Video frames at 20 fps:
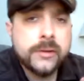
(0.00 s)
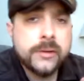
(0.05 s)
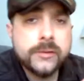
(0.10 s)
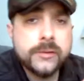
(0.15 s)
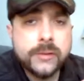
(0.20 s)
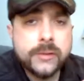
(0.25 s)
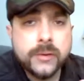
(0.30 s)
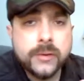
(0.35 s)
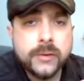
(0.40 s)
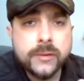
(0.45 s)

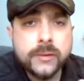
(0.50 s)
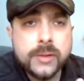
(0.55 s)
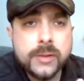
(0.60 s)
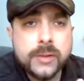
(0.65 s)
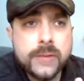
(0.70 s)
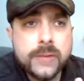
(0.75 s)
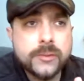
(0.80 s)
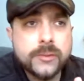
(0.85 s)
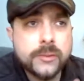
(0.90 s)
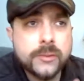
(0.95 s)
So you
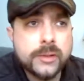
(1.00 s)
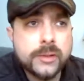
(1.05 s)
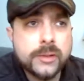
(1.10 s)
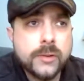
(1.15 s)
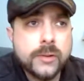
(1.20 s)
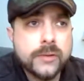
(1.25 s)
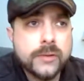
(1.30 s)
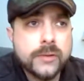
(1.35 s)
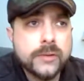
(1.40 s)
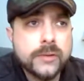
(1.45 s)
have to really
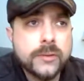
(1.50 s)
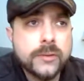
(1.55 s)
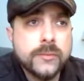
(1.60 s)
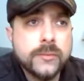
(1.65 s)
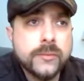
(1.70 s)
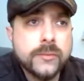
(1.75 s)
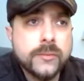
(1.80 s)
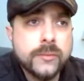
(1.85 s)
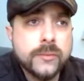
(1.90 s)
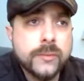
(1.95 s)
question,
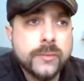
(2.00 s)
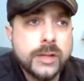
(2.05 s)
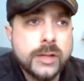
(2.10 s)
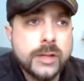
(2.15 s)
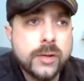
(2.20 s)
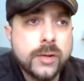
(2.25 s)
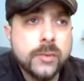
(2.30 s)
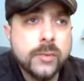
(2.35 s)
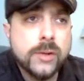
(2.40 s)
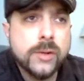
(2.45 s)
you
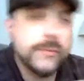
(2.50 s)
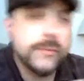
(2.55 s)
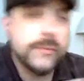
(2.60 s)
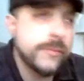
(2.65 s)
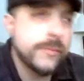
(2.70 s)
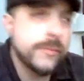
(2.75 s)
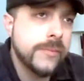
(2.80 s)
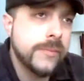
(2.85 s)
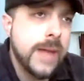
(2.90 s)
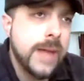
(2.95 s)
know, well,
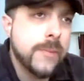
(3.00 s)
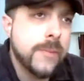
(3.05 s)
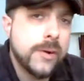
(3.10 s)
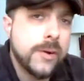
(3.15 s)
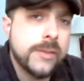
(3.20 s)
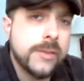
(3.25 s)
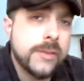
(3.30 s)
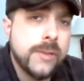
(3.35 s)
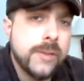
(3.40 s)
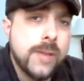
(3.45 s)
if that
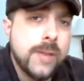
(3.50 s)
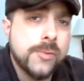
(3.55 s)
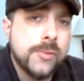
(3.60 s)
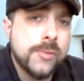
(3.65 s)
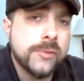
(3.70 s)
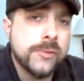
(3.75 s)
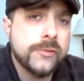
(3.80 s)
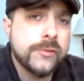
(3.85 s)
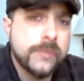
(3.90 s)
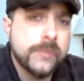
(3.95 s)
part of the
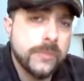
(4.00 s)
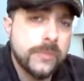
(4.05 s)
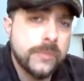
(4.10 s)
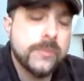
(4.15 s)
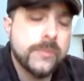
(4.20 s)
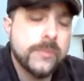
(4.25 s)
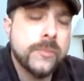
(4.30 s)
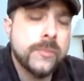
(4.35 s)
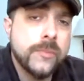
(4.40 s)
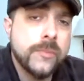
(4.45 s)
Bible is
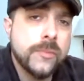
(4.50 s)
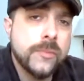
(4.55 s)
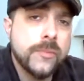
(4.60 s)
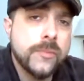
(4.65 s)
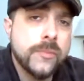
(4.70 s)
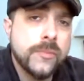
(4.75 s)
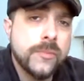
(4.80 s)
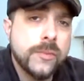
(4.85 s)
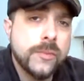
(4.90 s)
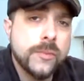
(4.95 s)

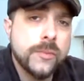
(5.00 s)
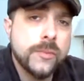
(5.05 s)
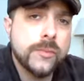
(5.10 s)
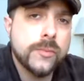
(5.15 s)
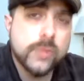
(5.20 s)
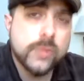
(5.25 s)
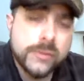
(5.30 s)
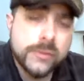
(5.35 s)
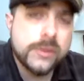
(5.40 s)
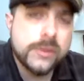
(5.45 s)

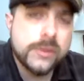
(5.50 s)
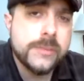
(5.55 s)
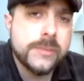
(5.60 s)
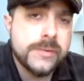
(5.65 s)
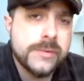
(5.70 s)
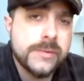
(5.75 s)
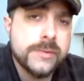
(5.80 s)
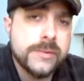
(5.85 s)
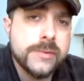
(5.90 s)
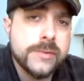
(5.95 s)
proven to
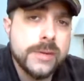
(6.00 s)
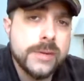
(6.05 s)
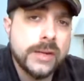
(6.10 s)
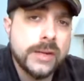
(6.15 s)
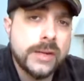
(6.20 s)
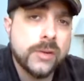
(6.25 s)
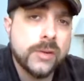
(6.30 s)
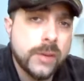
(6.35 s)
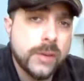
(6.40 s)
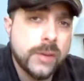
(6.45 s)
be
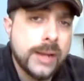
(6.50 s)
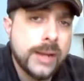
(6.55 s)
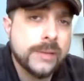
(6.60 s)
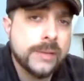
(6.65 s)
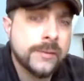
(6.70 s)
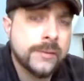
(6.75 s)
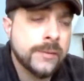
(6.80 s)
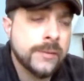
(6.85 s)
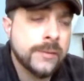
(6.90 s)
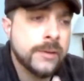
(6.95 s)

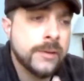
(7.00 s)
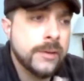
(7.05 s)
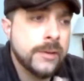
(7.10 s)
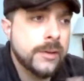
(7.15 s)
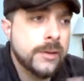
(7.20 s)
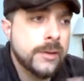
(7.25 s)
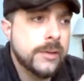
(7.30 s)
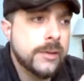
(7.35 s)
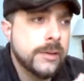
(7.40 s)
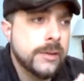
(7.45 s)
incorrect,
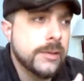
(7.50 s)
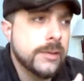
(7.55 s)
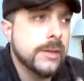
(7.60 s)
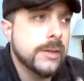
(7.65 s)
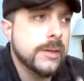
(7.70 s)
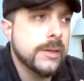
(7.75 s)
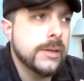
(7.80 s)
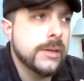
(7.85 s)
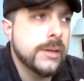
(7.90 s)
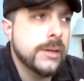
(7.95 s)

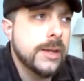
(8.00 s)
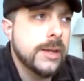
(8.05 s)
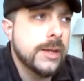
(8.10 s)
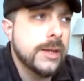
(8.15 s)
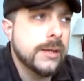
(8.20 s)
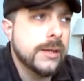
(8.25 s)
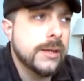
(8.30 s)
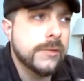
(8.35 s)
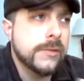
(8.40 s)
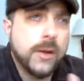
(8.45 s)
then,
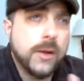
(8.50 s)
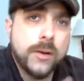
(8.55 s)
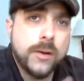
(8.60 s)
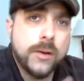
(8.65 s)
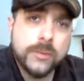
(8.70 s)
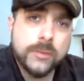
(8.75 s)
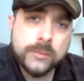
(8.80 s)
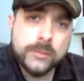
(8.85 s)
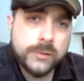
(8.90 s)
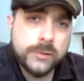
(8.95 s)
and it's
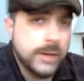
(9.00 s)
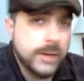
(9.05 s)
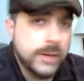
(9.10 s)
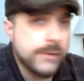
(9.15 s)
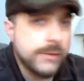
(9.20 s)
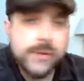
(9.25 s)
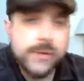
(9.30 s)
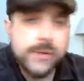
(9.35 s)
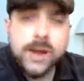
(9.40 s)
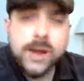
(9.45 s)
all
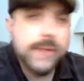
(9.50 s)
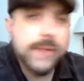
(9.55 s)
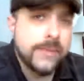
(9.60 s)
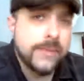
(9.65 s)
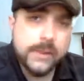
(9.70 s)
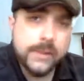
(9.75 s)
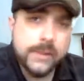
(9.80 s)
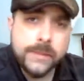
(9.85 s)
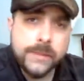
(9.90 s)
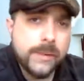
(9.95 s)
correct or not,
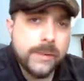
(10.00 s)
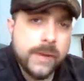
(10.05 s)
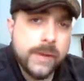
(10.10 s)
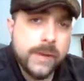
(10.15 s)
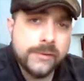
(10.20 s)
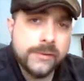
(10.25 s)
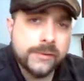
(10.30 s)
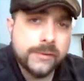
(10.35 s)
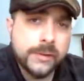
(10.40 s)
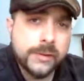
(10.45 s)
then
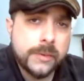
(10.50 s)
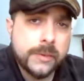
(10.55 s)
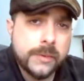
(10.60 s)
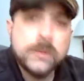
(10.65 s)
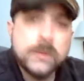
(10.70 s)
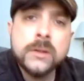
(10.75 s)
obviously